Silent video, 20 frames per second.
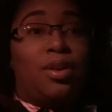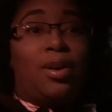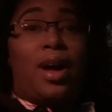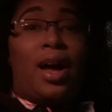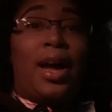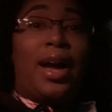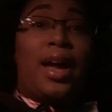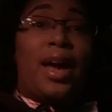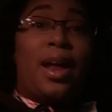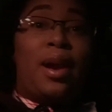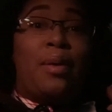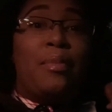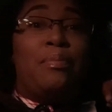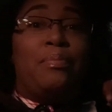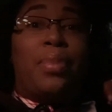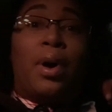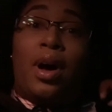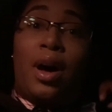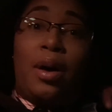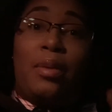I got a
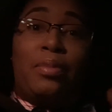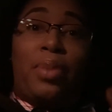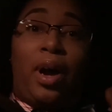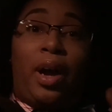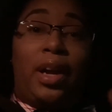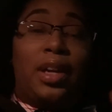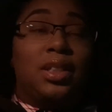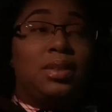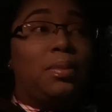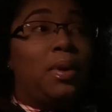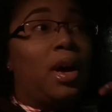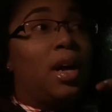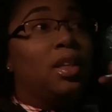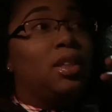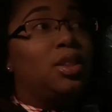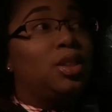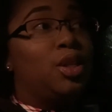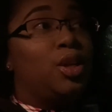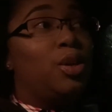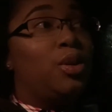bomb parking spot
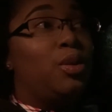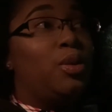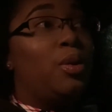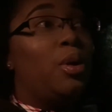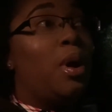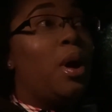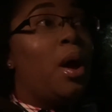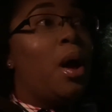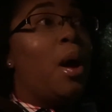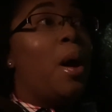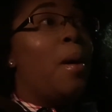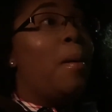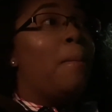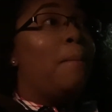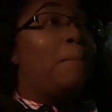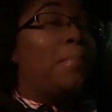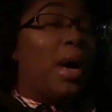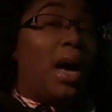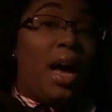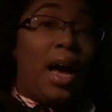too.
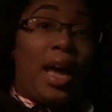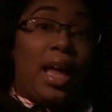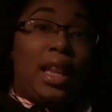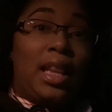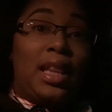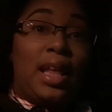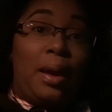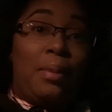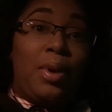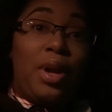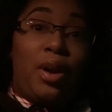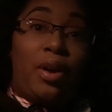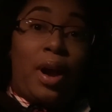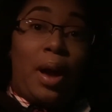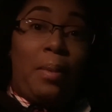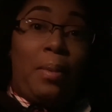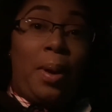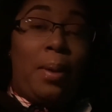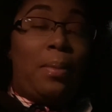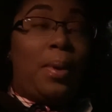But let me
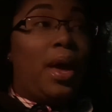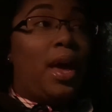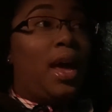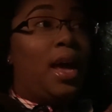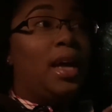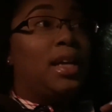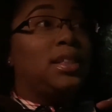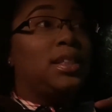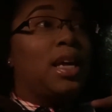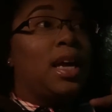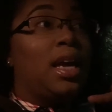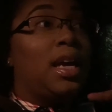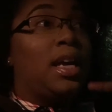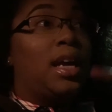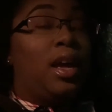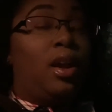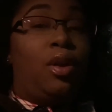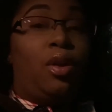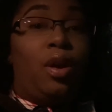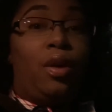grab my bags and
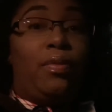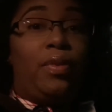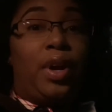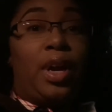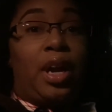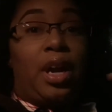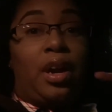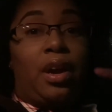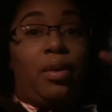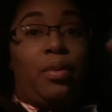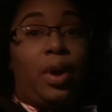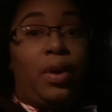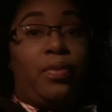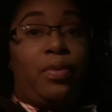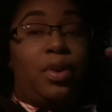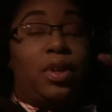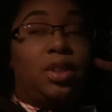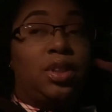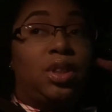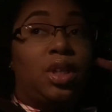get on over here and wait
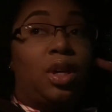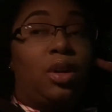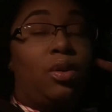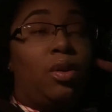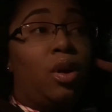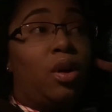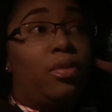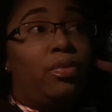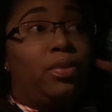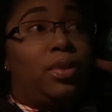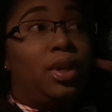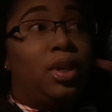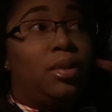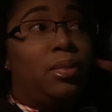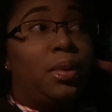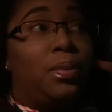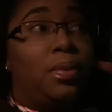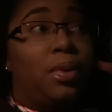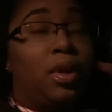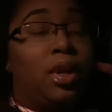for the shuttle. Hopefully they'll
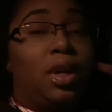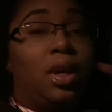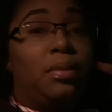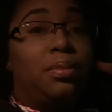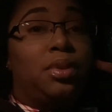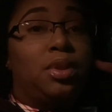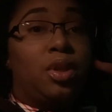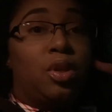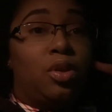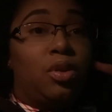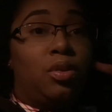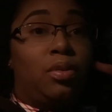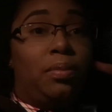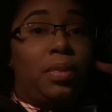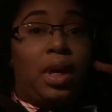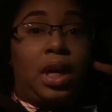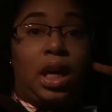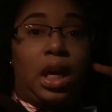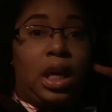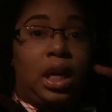be pulling up soon
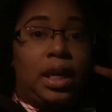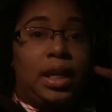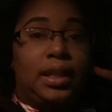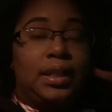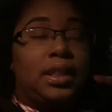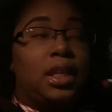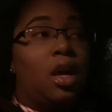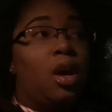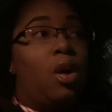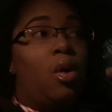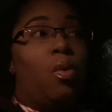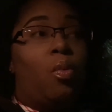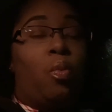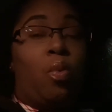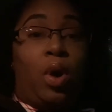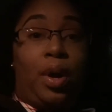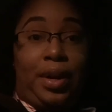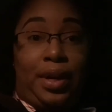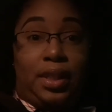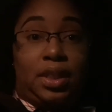because
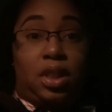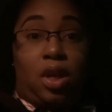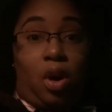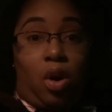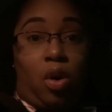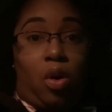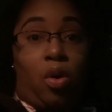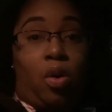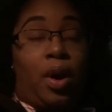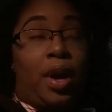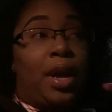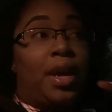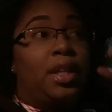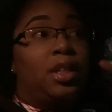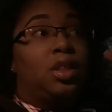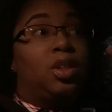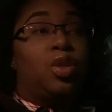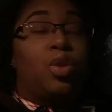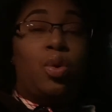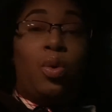one, it's cold,
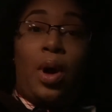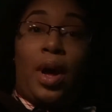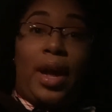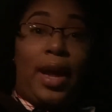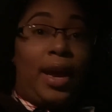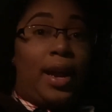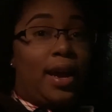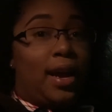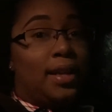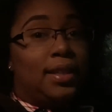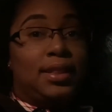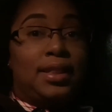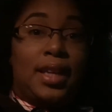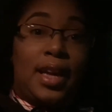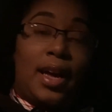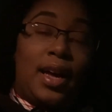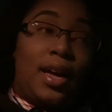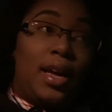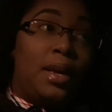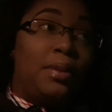and two, I ain't got
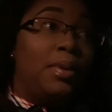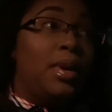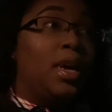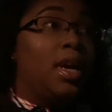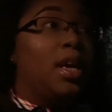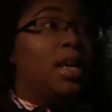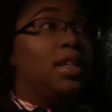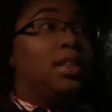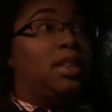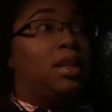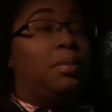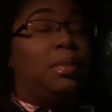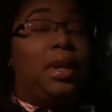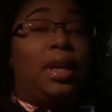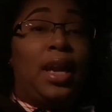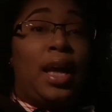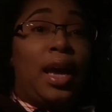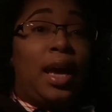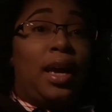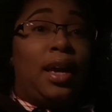time to be
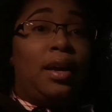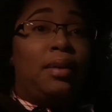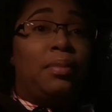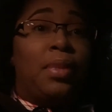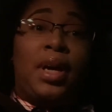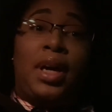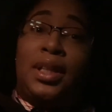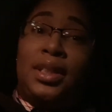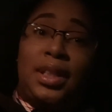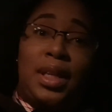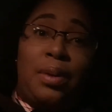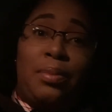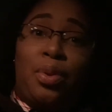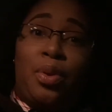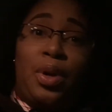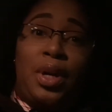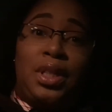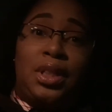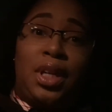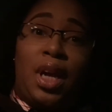late because the
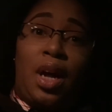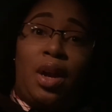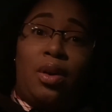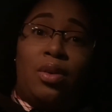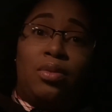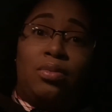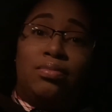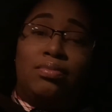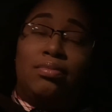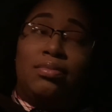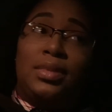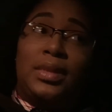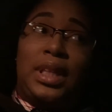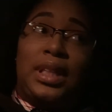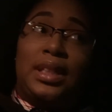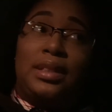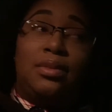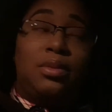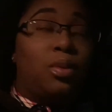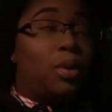employee shuttle,
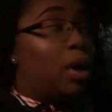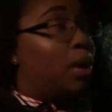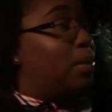well,